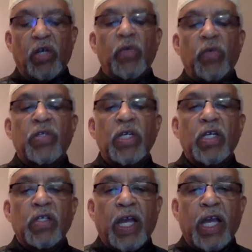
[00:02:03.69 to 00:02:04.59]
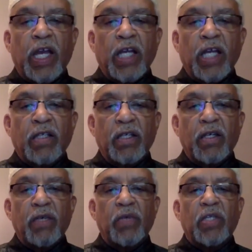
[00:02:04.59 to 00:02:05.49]
We seek his aid.
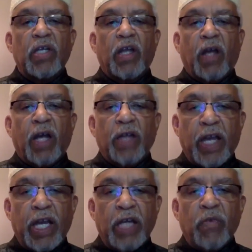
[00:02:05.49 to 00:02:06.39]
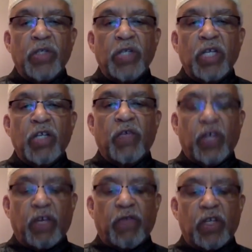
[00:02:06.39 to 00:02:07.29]
We seek Allah's aid. We seek his
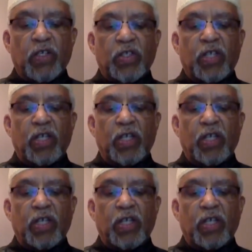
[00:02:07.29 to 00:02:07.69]
forgiveness.